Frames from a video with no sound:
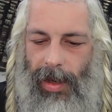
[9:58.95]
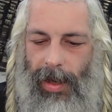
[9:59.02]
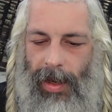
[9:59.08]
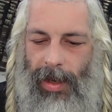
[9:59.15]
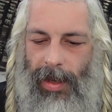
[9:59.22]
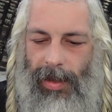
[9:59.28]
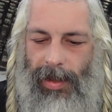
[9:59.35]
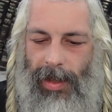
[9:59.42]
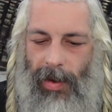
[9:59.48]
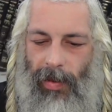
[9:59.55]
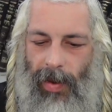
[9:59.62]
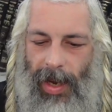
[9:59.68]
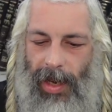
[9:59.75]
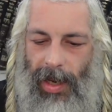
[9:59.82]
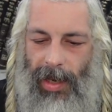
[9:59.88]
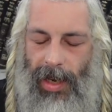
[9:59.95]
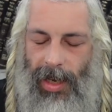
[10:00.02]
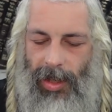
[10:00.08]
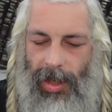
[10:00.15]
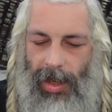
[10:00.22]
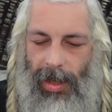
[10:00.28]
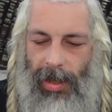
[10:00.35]
It is a
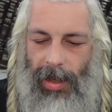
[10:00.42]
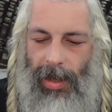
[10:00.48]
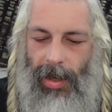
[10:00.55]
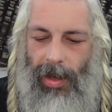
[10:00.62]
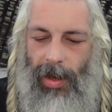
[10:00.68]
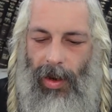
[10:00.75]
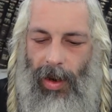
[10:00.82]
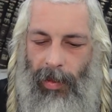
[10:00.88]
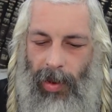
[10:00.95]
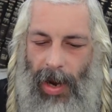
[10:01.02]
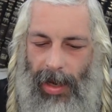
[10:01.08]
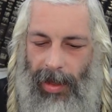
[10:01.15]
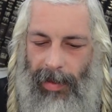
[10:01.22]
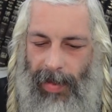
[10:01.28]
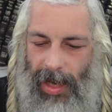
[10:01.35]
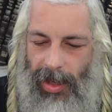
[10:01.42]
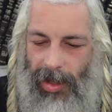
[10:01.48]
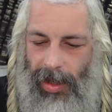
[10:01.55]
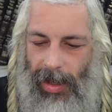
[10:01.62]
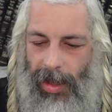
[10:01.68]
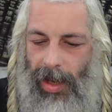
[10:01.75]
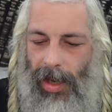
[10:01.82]
recognition, a
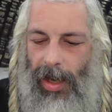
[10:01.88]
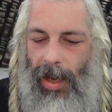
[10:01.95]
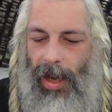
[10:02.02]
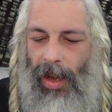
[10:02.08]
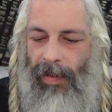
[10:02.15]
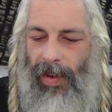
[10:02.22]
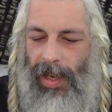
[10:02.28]
proclamation of an